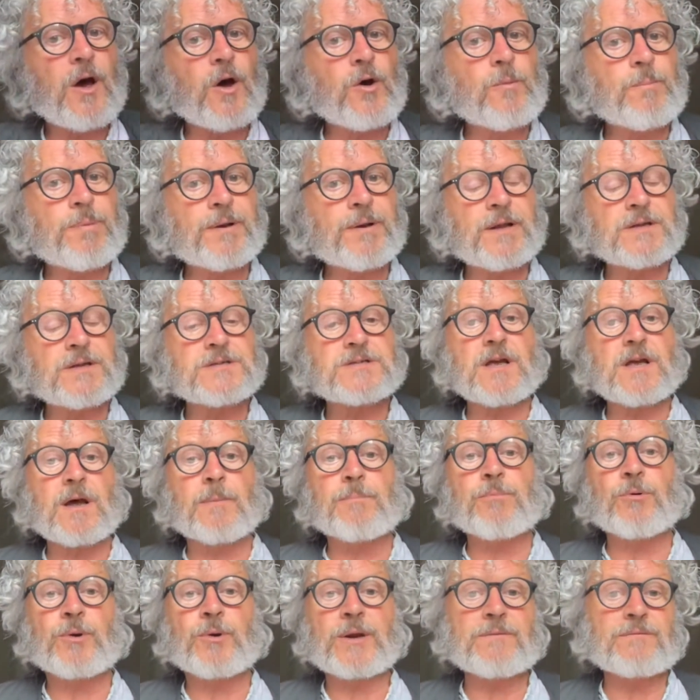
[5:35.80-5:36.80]
open us
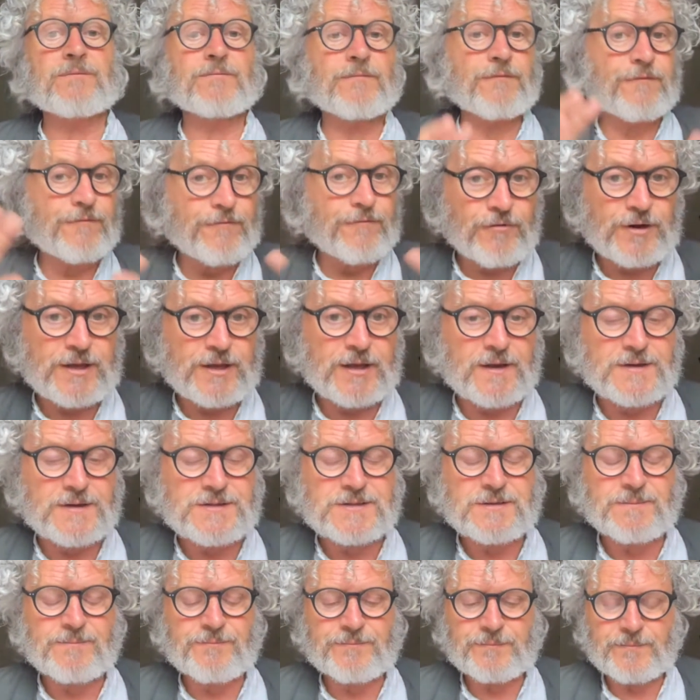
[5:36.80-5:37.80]
up or even free
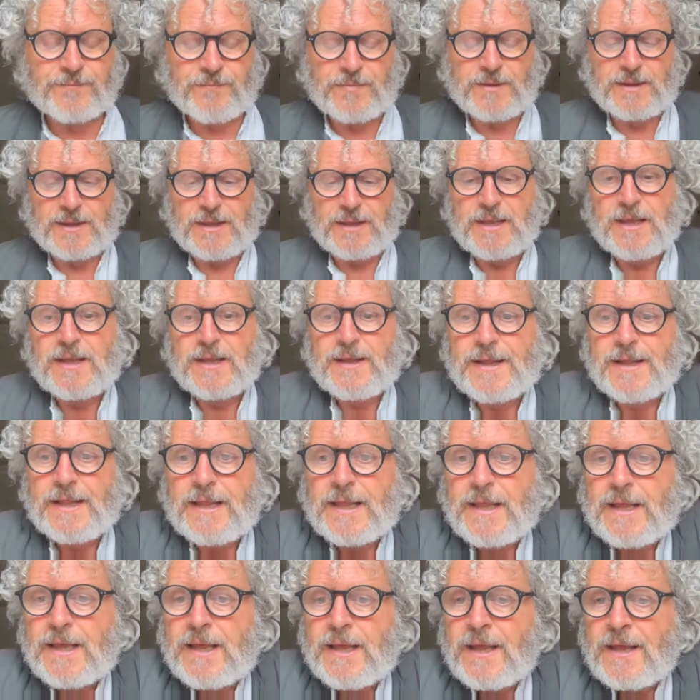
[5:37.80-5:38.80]
us.
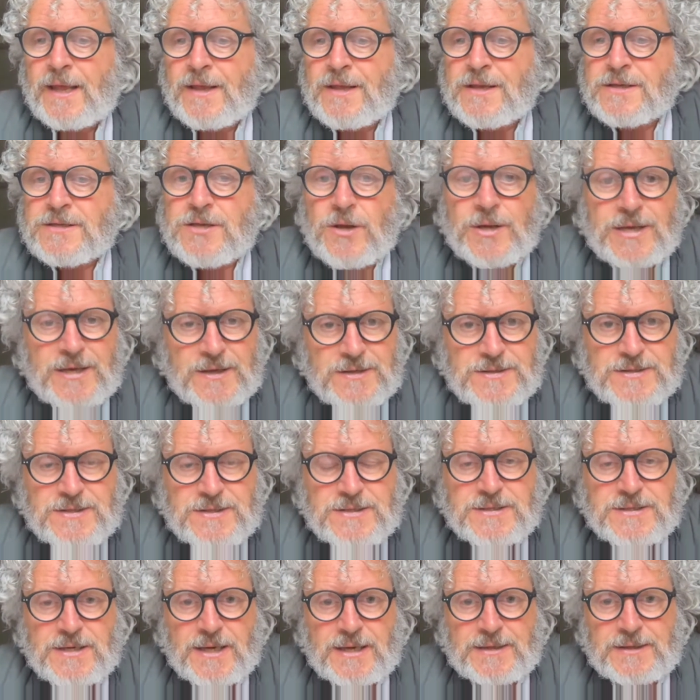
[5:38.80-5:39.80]
So here's
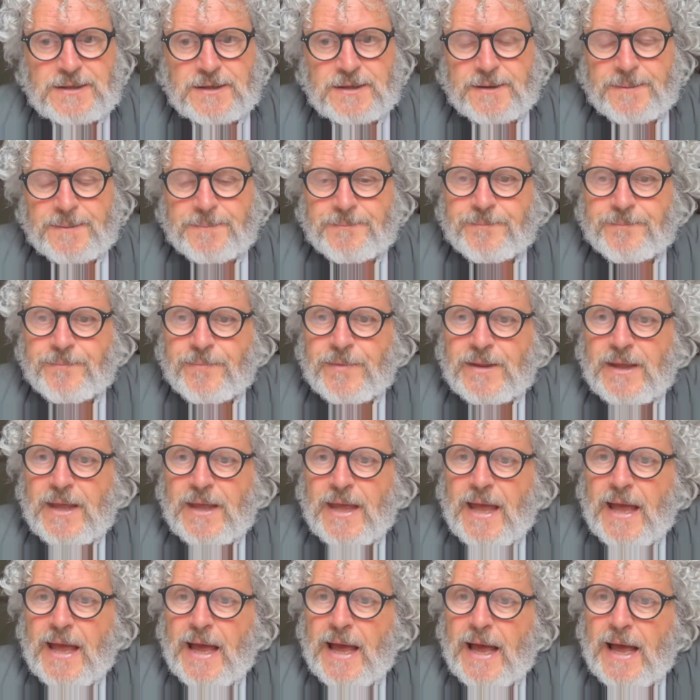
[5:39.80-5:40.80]
this idea.
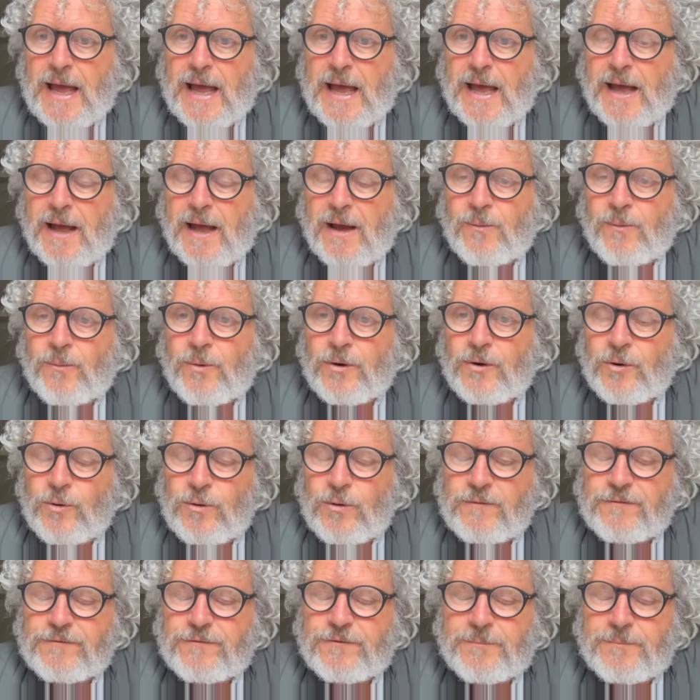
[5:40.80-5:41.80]
We're
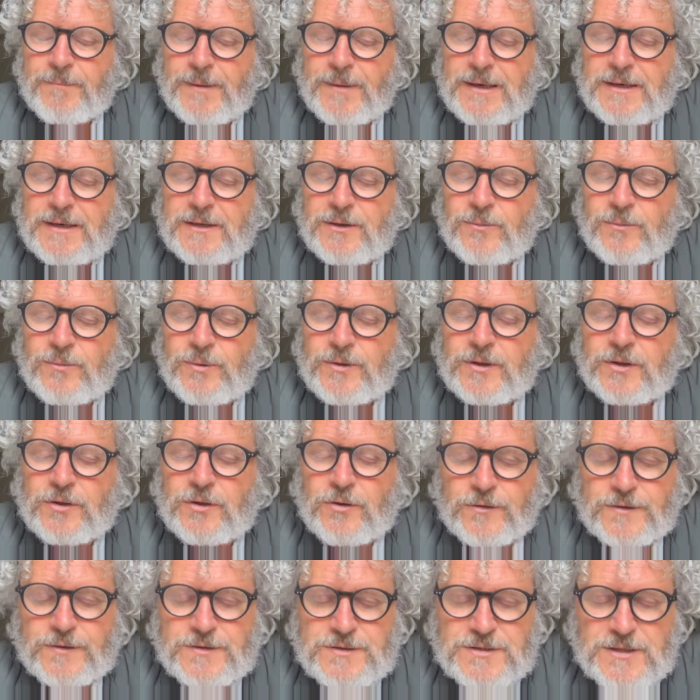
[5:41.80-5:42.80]
all familiar with the
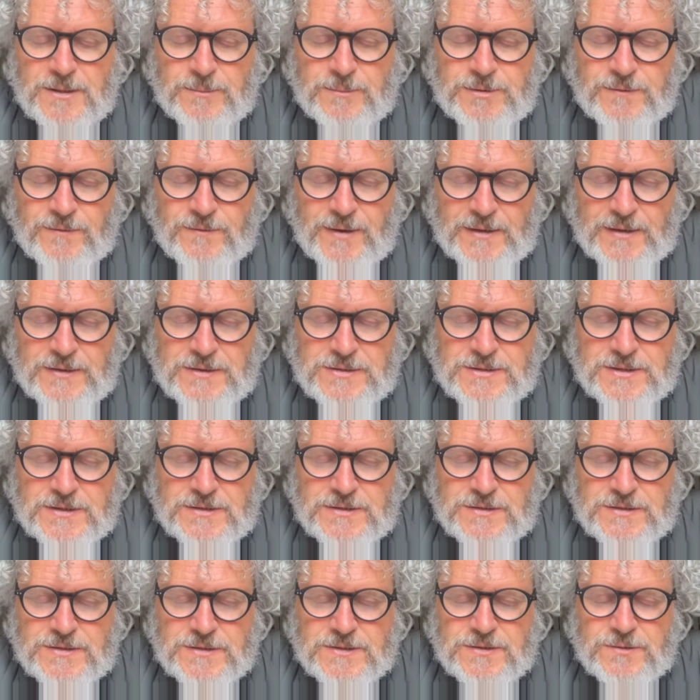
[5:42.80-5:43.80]
concept of
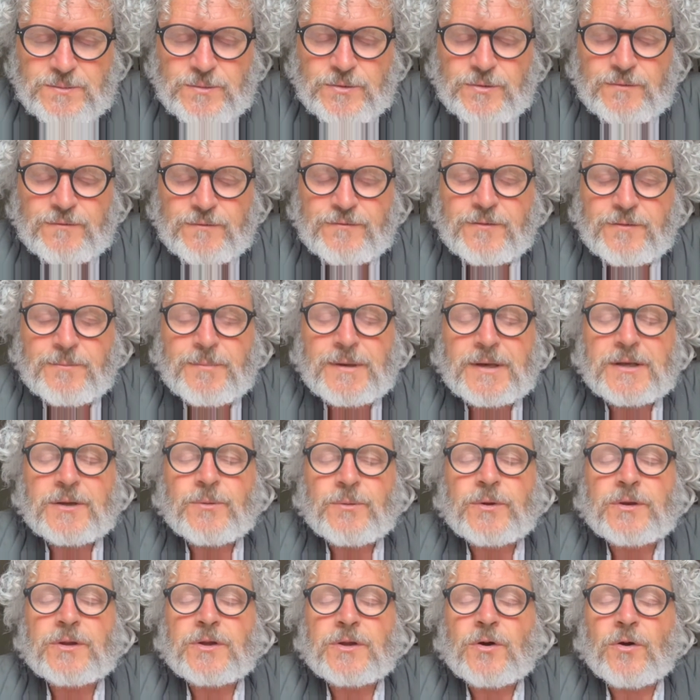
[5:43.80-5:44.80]
ancestors. We're all familiar
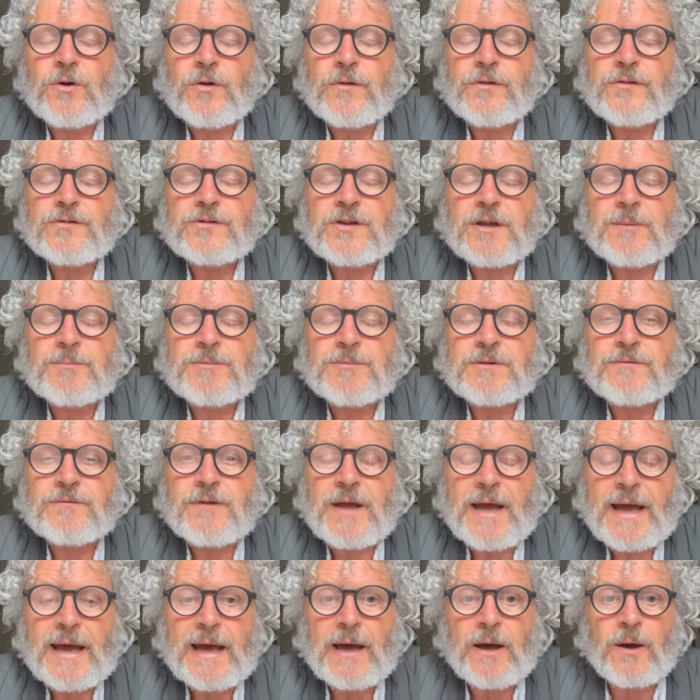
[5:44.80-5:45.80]
with the concept of
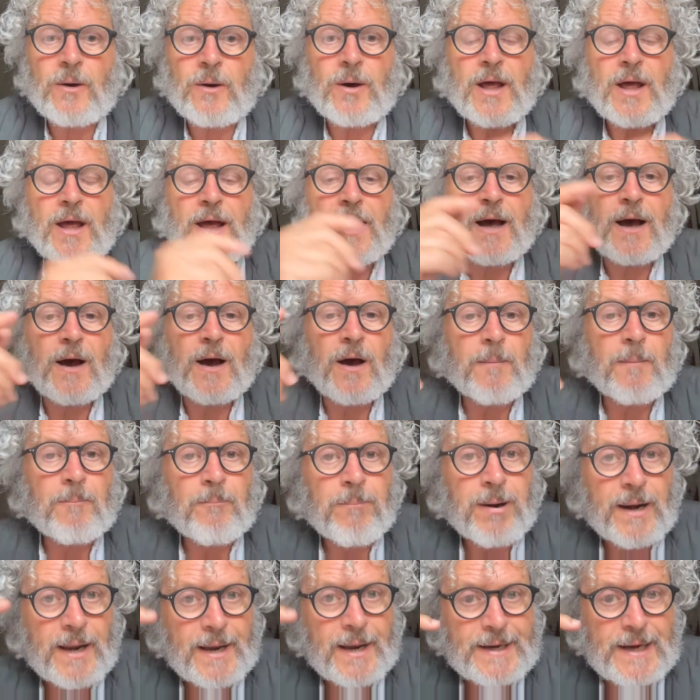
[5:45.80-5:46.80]
how our
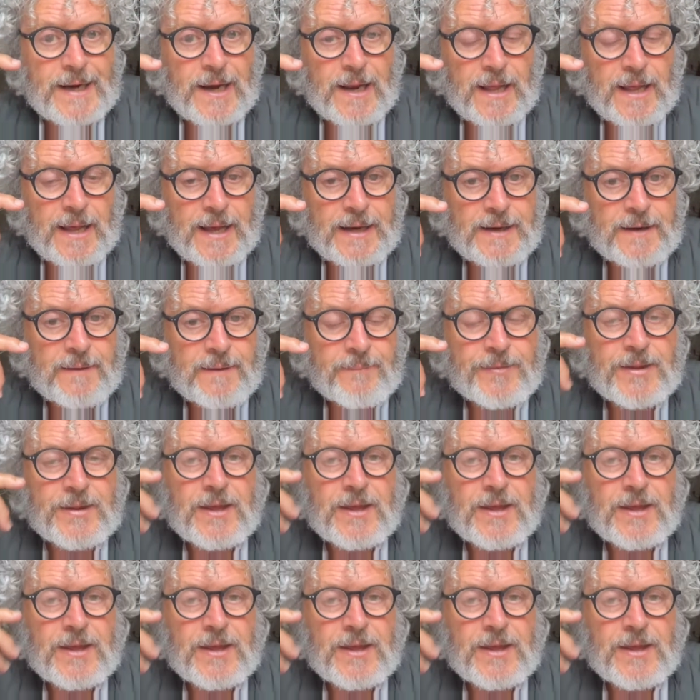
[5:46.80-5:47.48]
bloodline